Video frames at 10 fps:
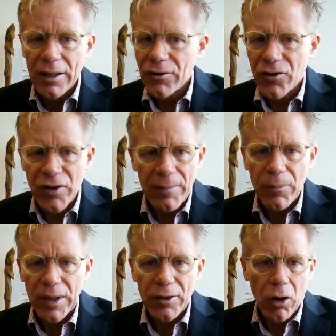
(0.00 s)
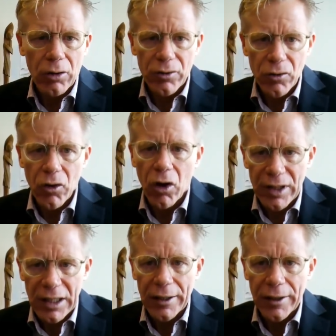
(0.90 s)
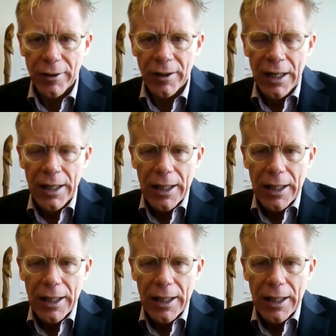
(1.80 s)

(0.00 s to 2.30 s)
Simply not clear.